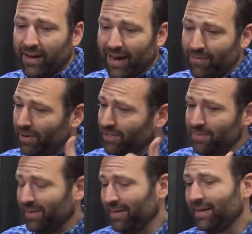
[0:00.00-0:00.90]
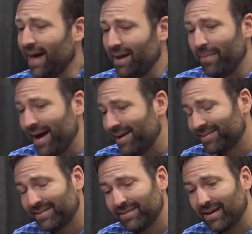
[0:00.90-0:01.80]
and we ultimately got it
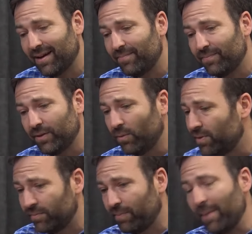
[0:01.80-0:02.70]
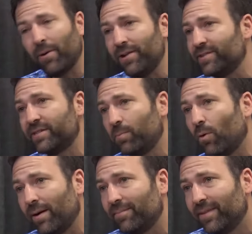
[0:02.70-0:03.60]
passed, um, you know, with bipartisan
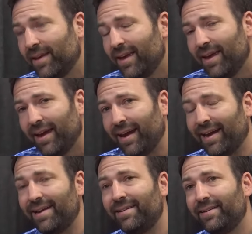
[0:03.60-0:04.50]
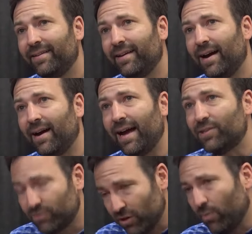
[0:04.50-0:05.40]
support, and uh,
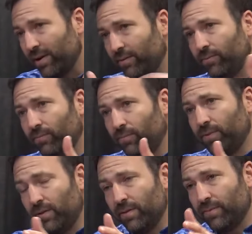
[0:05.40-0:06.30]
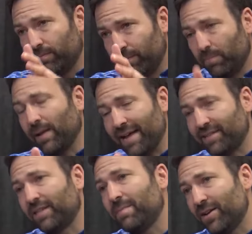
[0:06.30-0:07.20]
as a result, we you know, the, the, the,
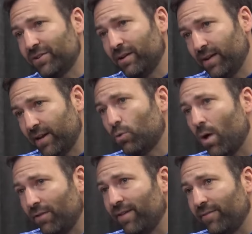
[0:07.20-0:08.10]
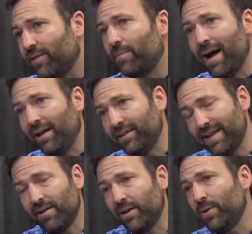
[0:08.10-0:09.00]
plastics measure that had qualified for the ballot is
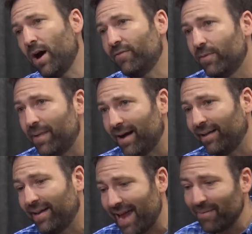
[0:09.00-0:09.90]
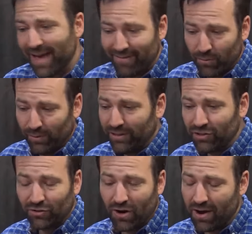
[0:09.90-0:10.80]
now going to be off the ballot. And now we have a really
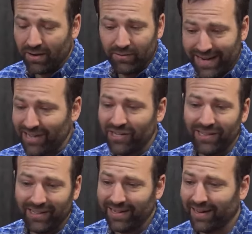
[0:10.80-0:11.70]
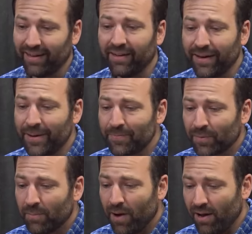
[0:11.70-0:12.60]
strong nation leading
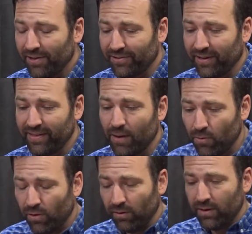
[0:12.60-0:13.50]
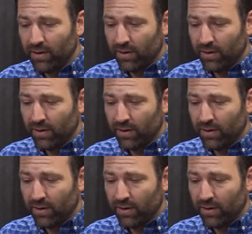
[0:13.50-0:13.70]
policy that will